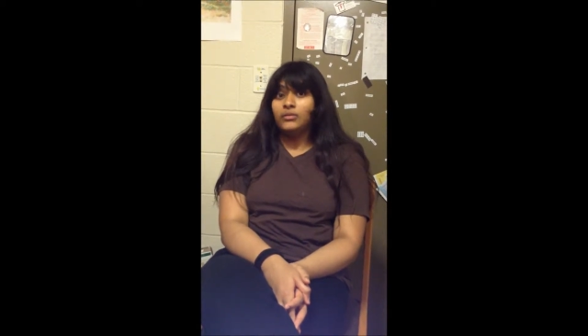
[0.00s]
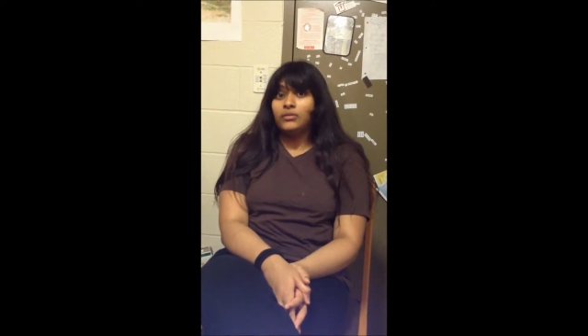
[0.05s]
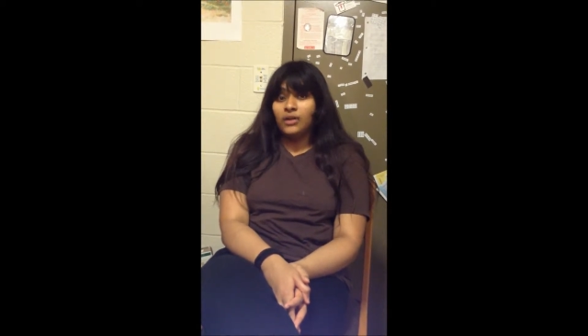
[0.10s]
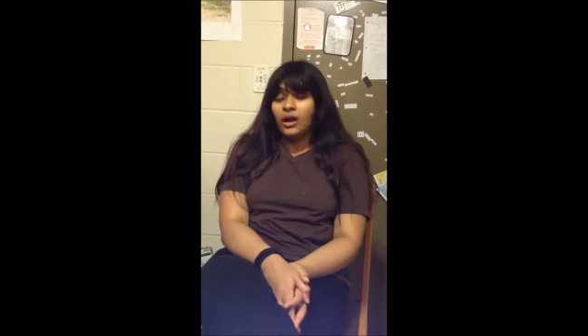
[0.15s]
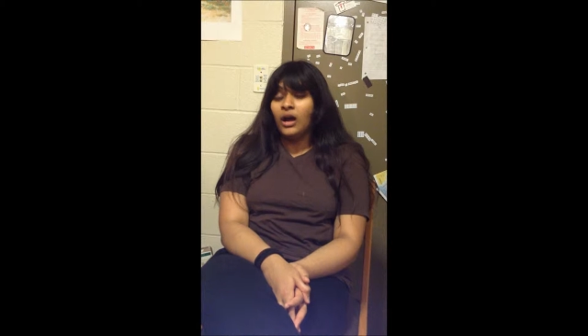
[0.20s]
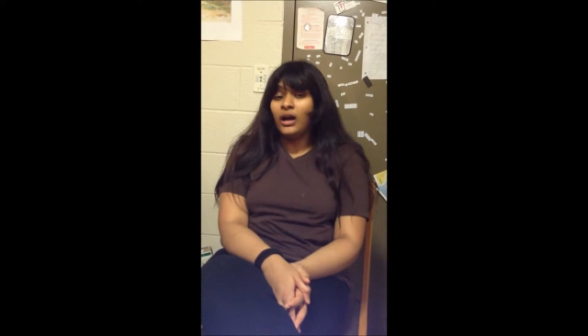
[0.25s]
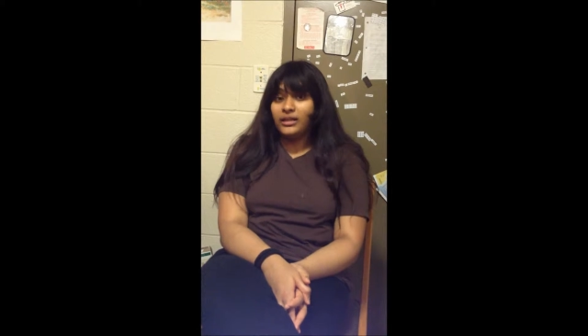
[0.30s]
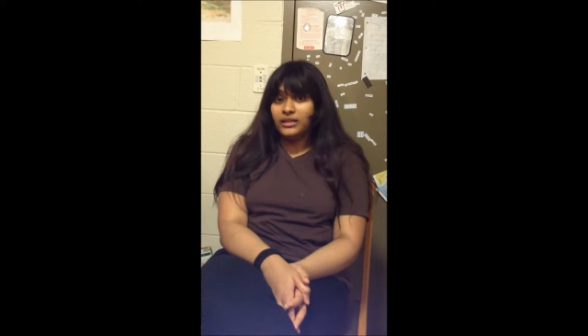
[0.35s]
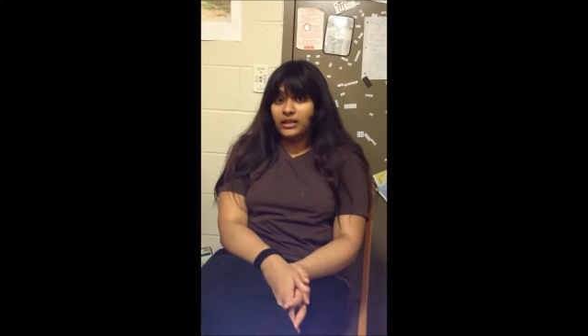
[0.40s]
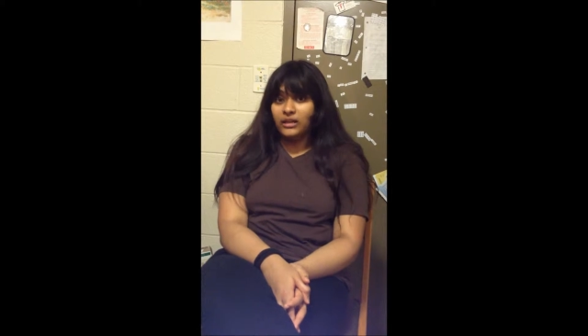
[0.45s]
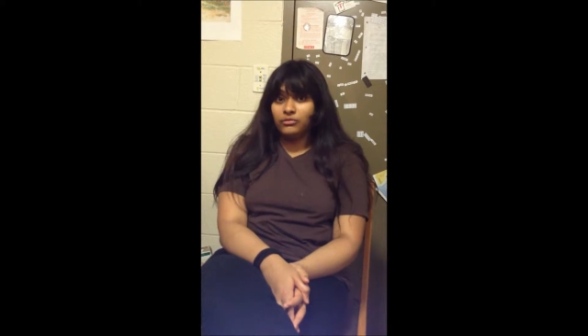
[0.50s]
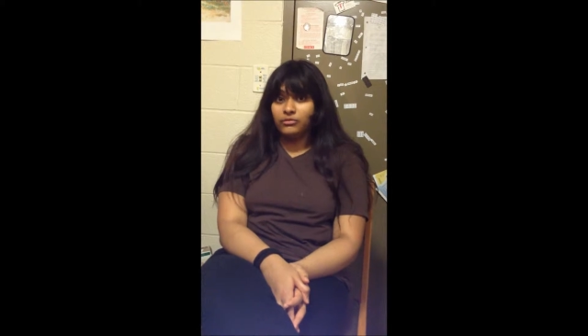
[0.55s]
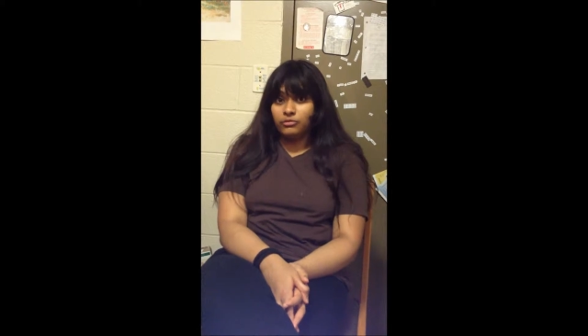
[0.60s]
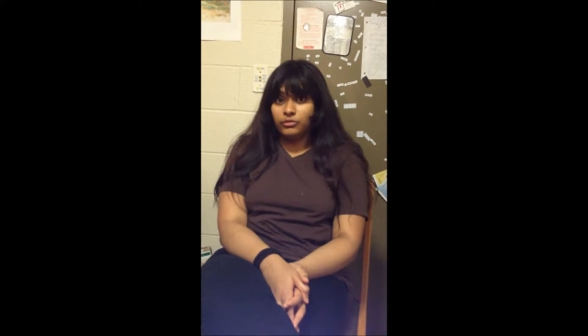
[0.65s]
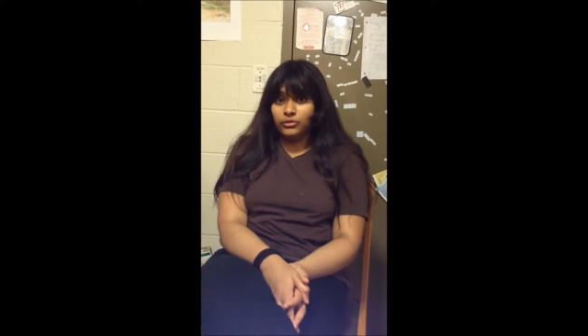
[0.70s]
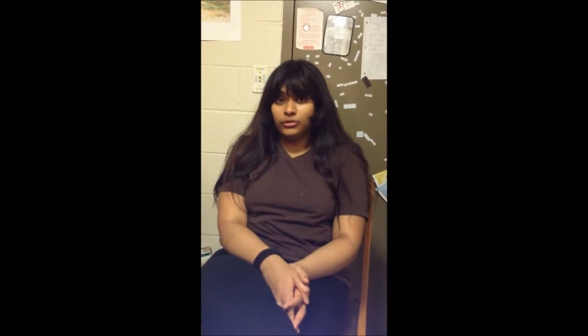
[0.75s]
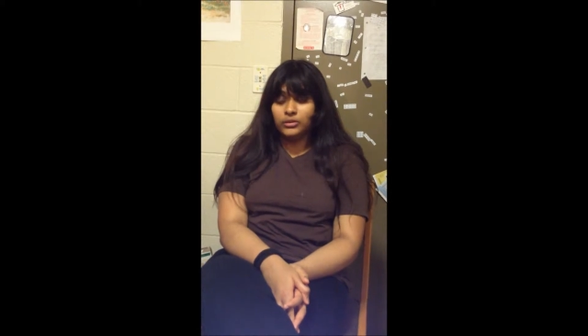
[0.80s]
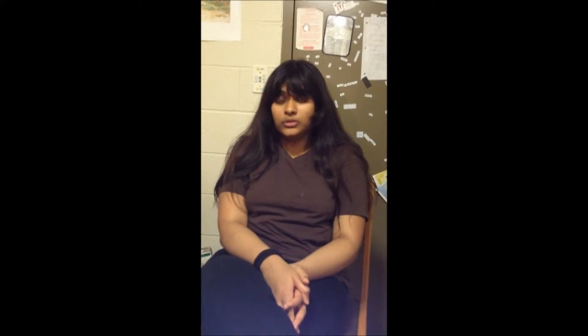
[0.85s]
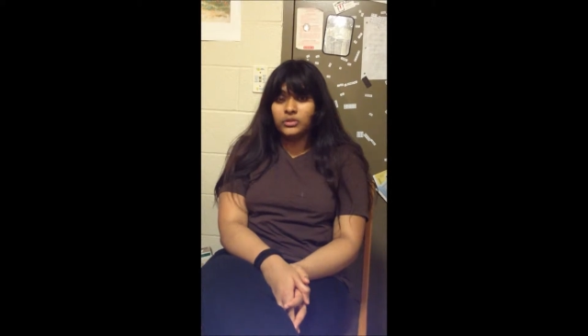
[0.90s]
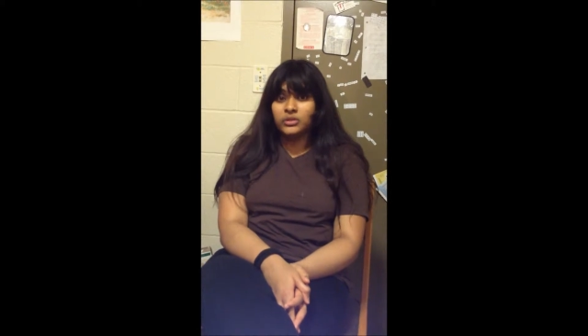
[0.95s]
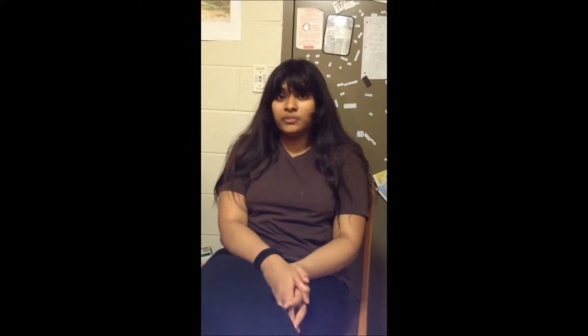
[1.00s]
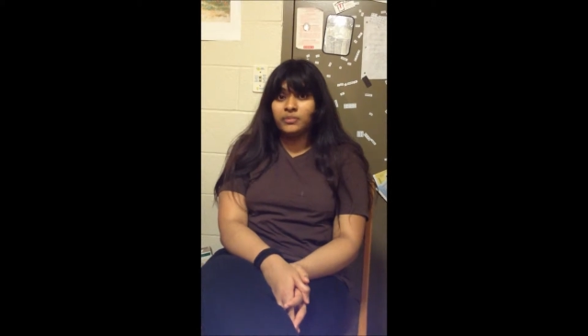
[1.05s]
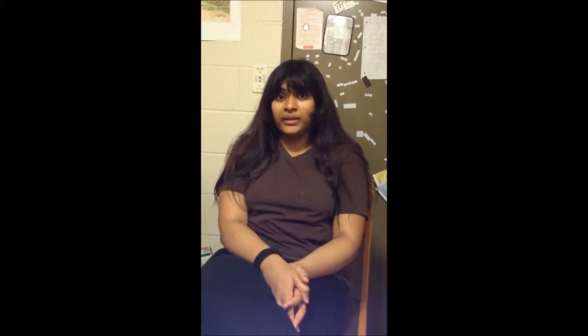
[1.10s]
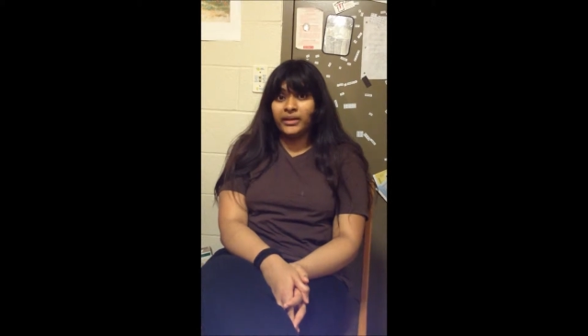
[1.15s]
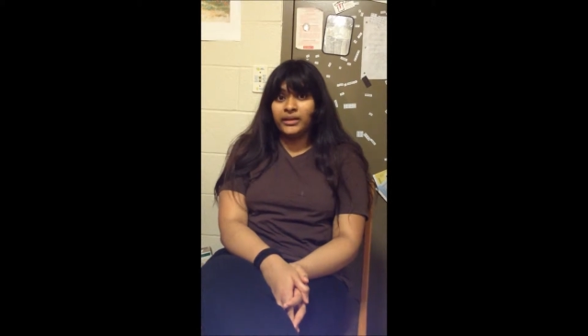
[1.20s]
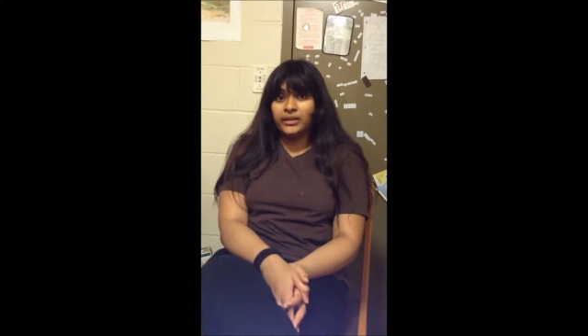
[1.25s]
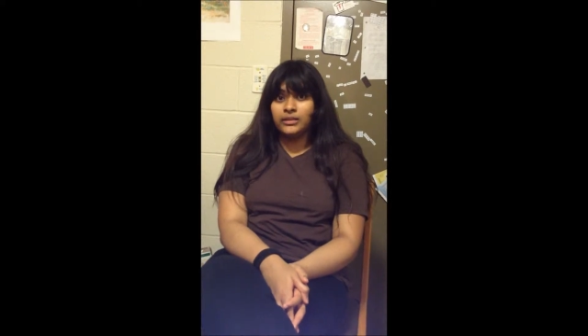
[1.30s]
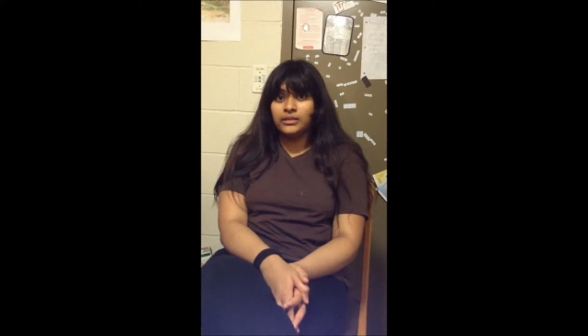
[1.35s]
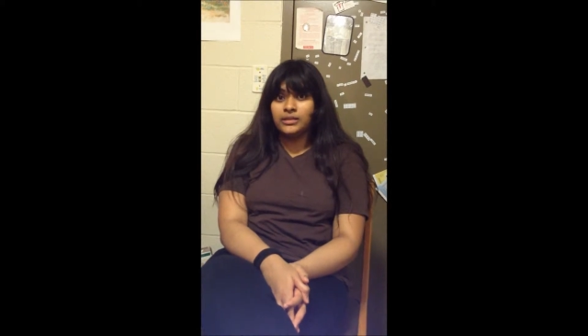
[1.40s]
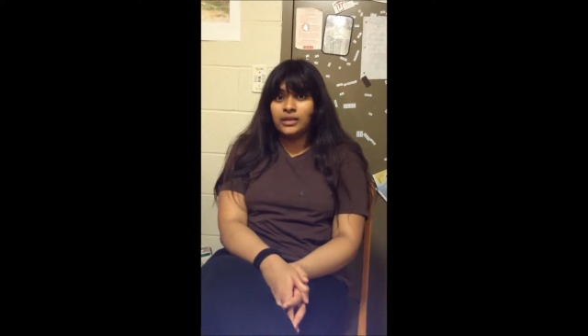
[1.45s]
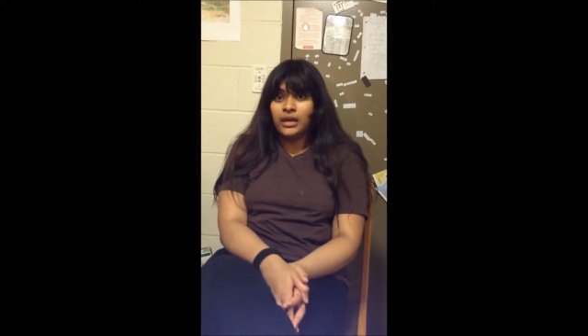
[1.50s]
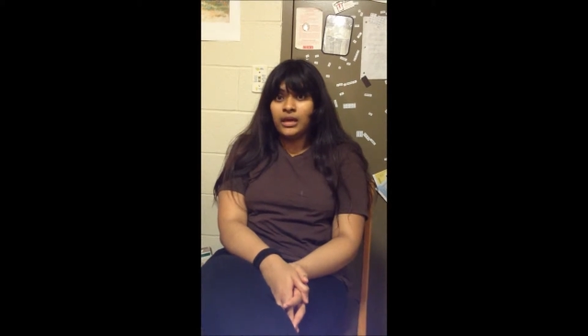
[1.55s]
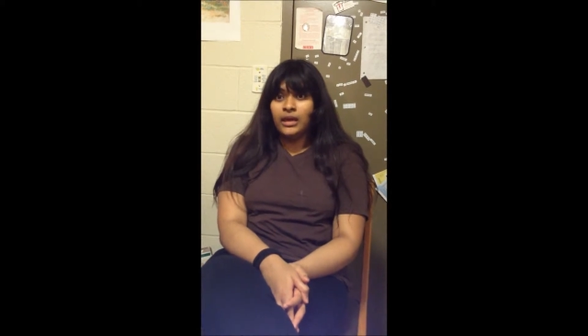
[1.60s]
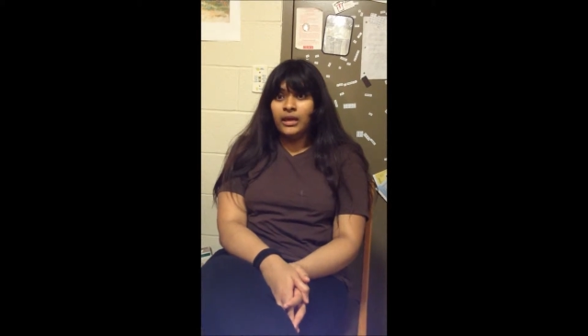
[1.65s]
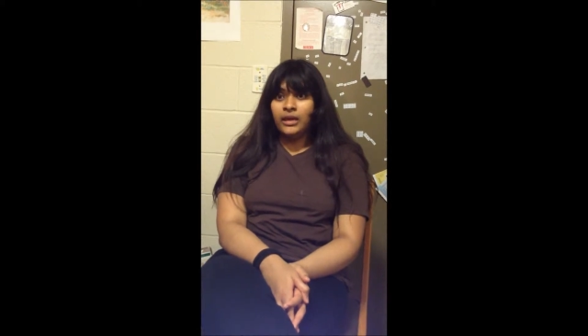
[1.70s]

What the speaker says: of conduct rules because,